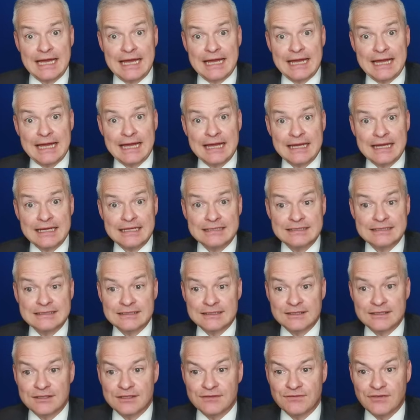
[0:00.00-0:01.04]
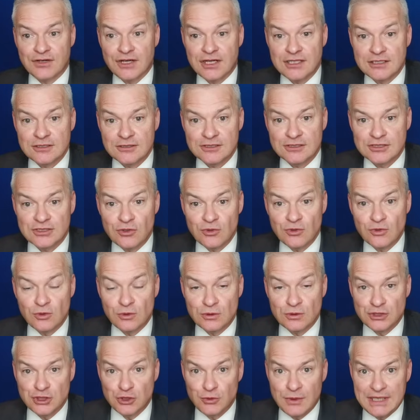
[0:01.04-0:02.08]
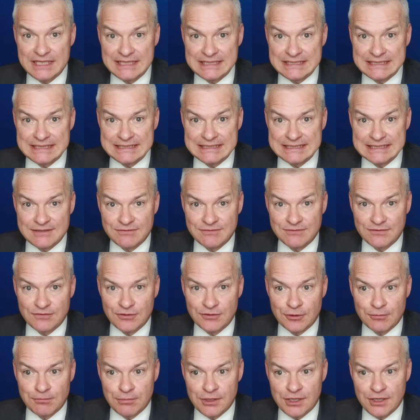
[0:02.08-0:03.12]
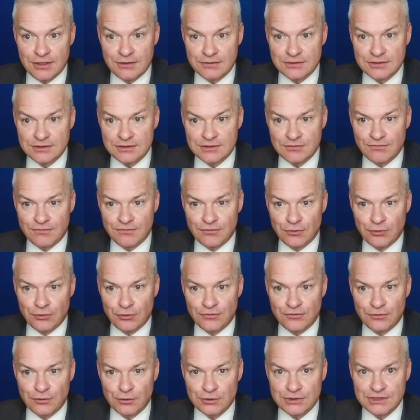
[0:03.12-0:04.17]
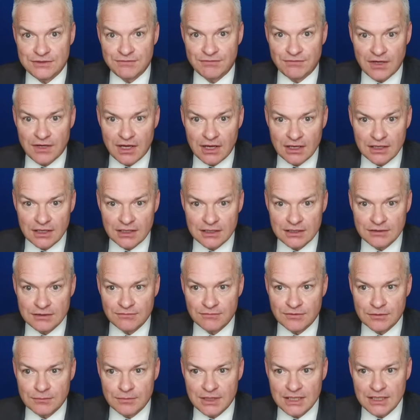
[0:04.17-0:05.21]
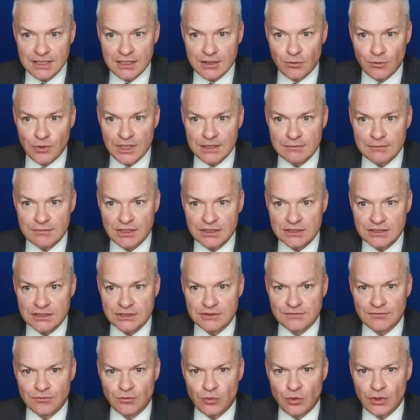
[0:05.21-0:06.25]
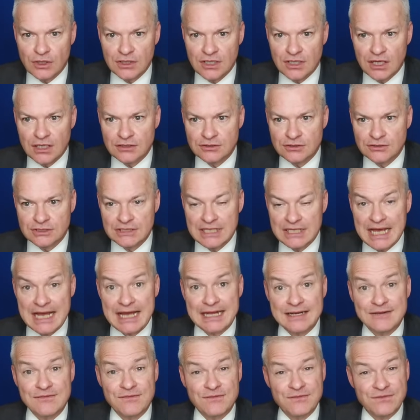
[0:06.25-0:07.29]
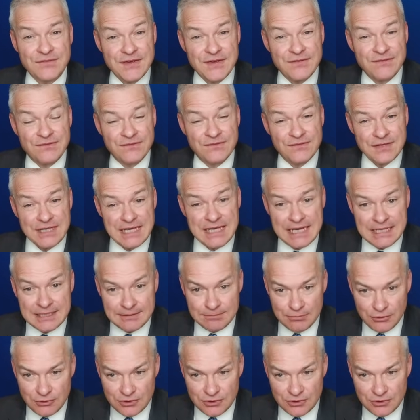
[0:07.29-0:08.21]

And the final score, 287 for opponent, 445 for me, a winning margin of 150. 58